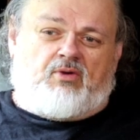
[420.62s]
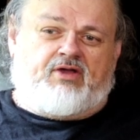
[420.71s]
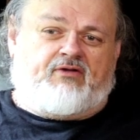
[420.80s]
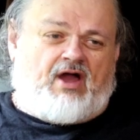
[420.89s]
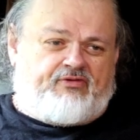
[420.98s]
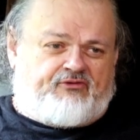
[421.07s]

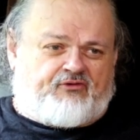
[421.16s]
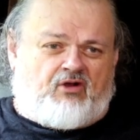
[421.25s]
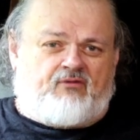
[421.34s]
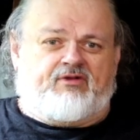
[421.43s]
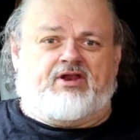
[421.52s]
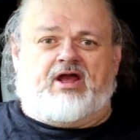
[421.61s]
we've got this
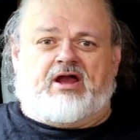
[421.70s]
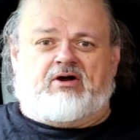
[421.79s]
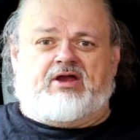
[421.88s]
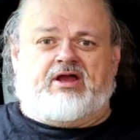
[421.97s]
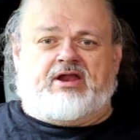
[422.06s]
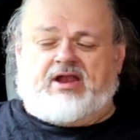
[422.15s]
RV now,
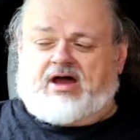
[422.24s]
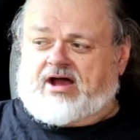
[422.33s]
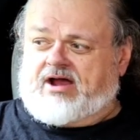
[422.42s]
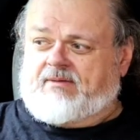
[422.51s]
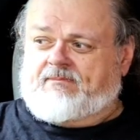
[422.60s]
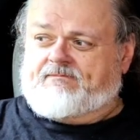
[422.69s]
and
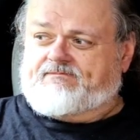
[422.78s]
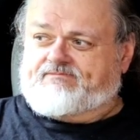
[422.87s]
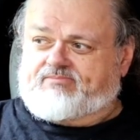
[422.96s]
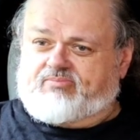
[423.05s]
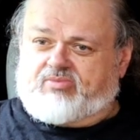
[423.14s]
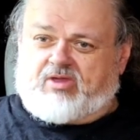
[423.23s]

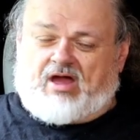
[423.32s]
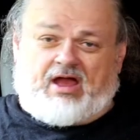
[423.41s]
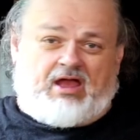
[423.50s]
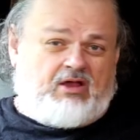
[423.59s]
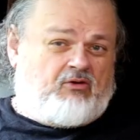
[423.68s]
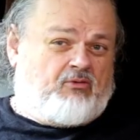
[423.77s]

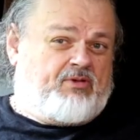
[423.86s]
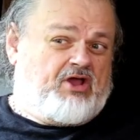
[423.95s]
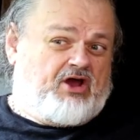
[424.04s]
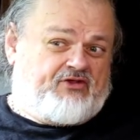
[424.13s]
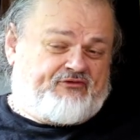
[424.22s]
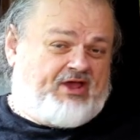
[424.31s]
I will be
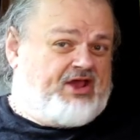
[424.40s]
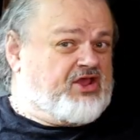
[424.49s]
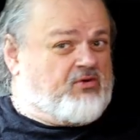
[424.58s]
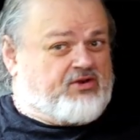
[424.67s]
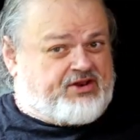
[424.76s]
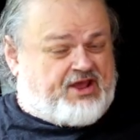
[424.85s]
honest, I had to
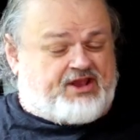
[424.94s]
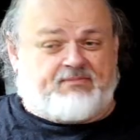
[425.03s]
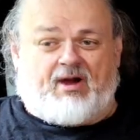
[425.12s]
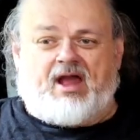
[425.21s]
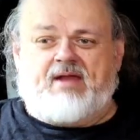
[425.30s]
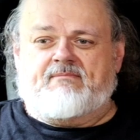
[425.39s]
go into debt to
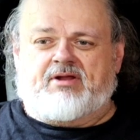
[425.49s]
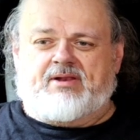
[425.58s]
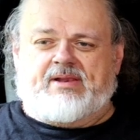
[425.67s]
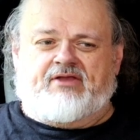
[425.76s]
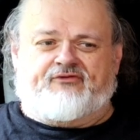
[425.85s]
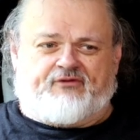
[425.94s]
buy it,
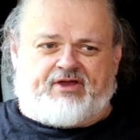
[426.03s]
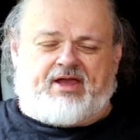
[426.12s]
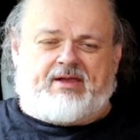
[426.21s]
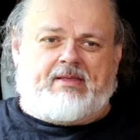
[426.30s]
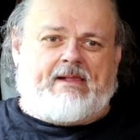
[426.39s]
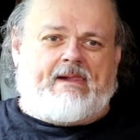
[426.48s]
but it's
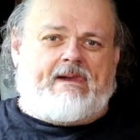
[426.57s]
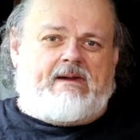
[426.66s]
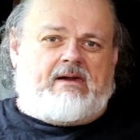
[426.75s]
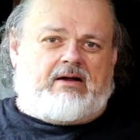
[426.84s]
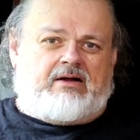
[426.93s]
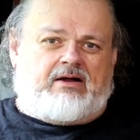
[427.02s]
okay.
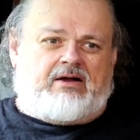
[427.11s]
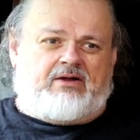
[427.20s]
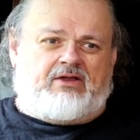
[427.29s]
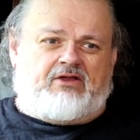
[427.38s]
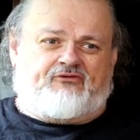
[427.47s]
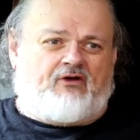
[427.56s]

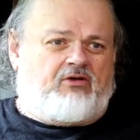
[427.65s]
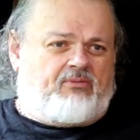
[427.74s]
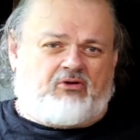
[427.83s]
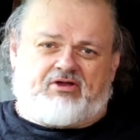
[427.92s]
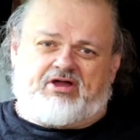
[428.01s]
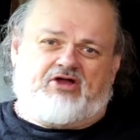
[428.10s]
It's all
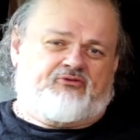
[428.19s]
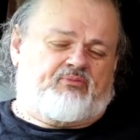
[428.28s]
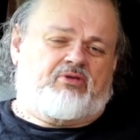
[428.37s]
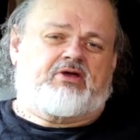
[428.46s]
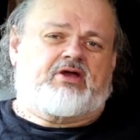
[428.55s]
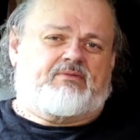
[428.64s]
part of God's
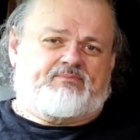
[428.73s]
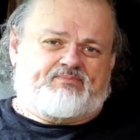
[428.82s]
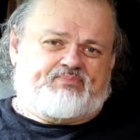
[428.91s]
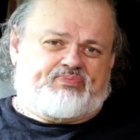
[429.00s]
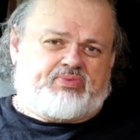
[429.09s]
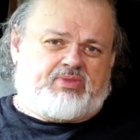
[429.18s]
plan.
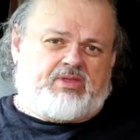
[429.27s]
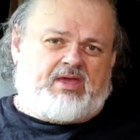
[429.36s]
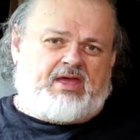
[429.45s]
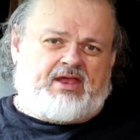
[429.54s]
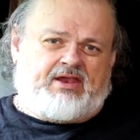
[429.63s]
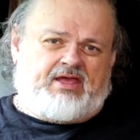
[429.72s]

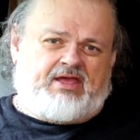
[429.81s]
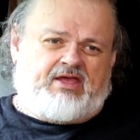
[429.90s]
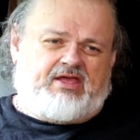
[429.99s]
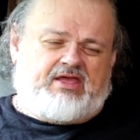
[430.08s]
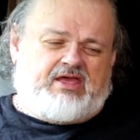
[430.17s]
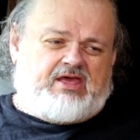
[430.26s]
And
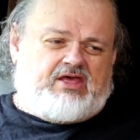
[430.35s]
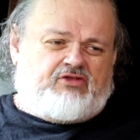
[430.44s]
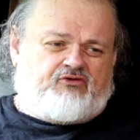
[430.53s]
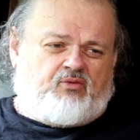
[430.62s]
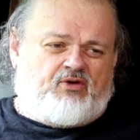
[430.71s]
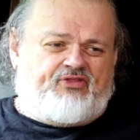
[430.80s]

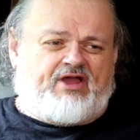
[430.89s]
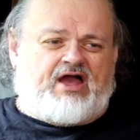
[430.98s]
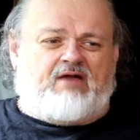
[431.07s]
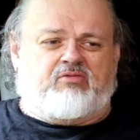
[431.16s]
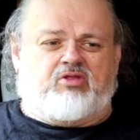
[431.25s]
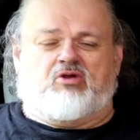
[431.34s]
there's one thing
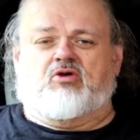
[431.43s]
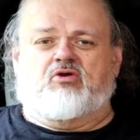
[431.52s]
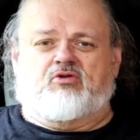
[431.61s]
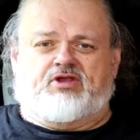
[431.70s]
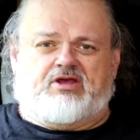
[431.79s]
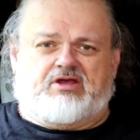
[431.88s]
I've
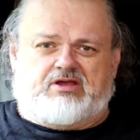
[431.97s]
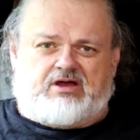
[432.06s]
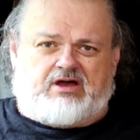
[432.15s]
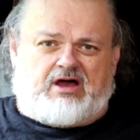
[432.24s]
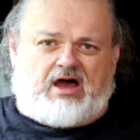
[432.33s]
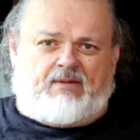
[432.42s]
learned
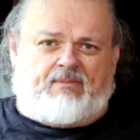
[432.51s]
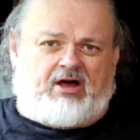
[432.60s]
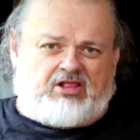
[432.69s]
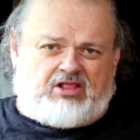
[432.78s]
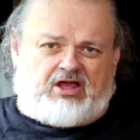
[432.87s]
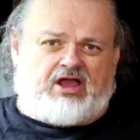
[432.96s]

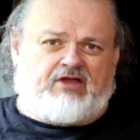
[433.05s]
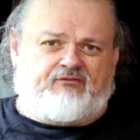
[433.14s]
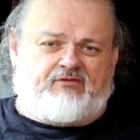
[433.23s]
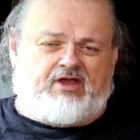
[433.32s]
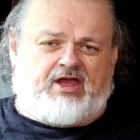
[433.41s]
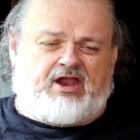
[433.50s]
about life
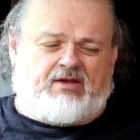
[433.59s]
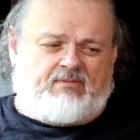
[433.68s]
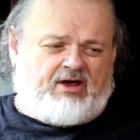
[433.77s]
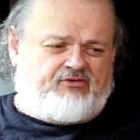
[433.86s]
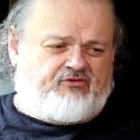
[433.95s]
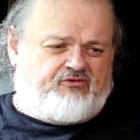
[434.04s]
and
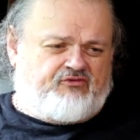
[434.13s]
about